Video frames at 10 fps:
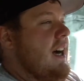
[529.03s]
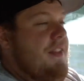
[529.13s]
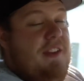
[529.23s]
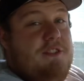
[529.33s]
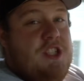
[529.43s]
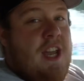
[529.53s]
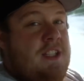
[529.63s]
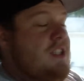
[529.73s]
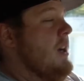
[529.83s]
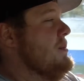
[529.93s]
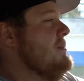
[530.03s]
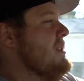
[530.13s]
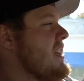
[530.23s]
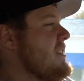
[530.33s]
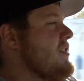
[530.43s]
They've changed up some
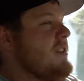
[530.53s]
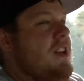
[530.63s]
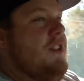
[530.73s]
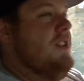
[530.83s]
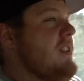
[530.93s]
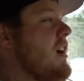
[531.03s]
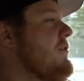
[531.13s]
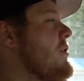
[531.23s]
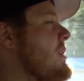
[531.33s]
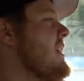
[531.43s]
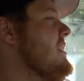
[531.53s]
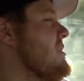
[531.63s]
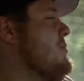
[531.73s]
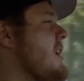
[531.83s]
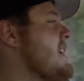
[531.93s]
sensors and other stuff you need to
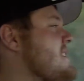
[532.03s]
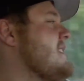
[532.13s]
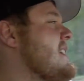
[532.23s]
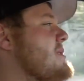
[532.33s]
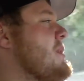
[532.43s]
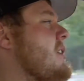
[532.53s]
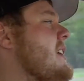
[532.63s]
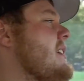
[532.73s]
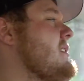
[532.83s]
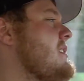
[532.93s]
splice, and that's about it.